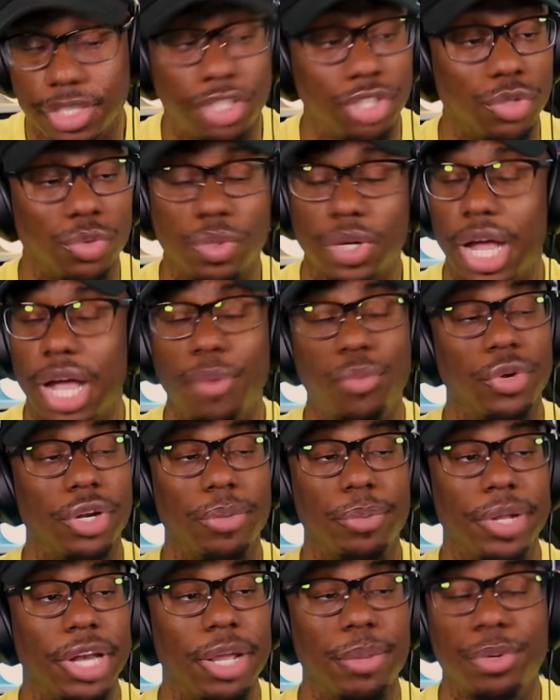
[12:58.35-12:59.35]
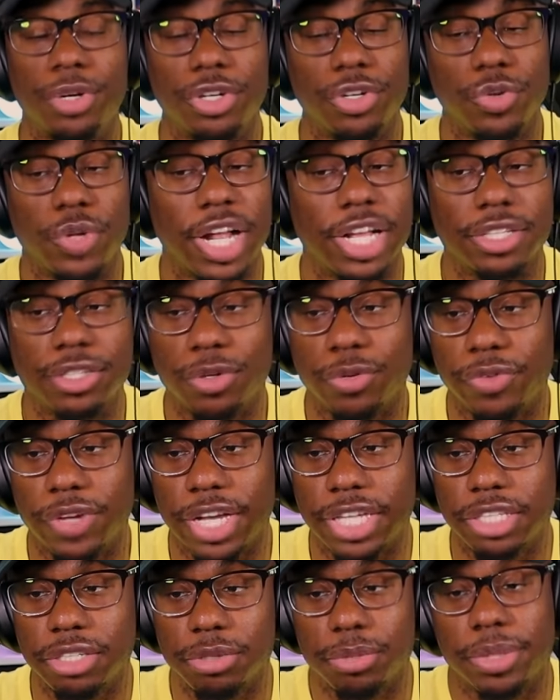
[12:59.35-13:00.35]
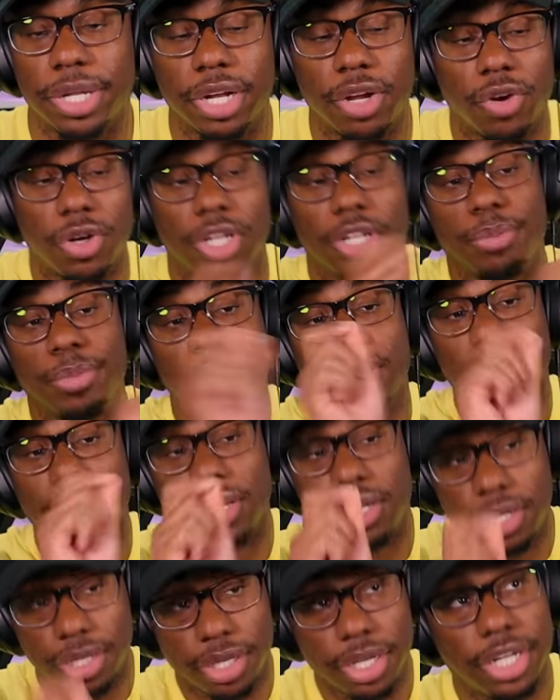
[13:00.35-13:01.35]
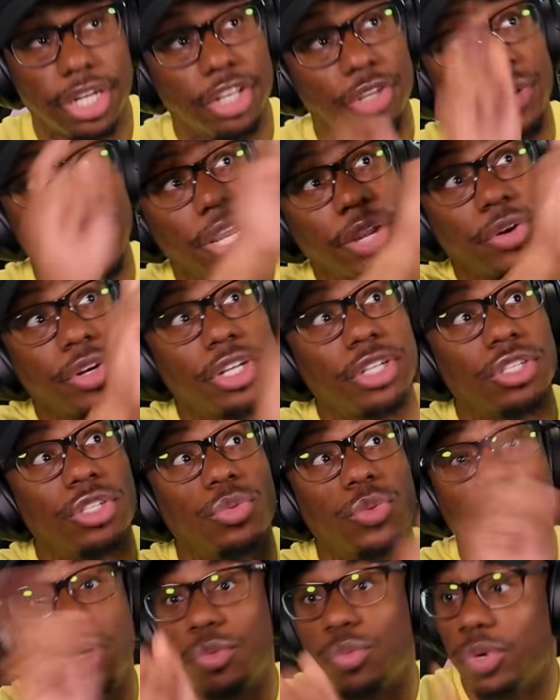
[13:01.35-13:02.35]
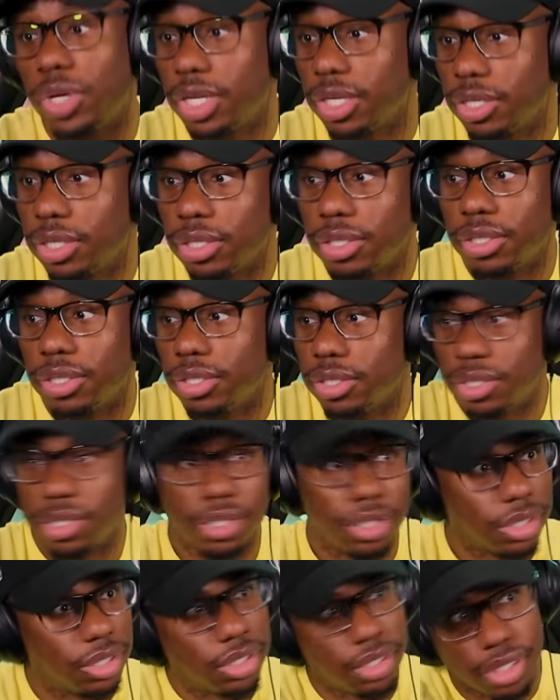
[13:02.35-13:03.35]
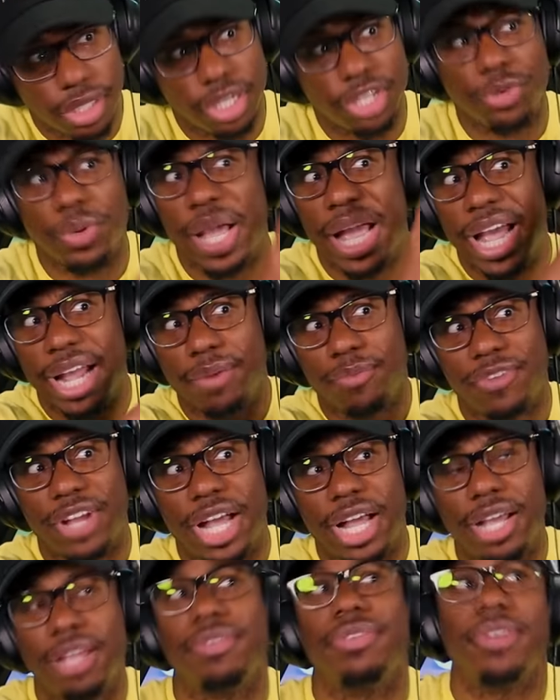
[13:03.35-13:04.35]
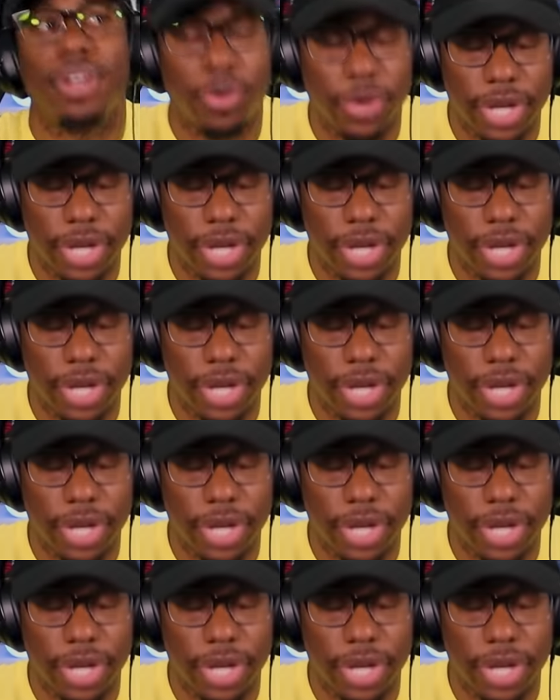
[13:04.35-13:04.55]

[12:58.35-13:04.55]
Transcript: Shoot, I wouldn't have been able to do that so fast. So I'm like, hold on, let me, uh, and then you carry the two and the one. You add five,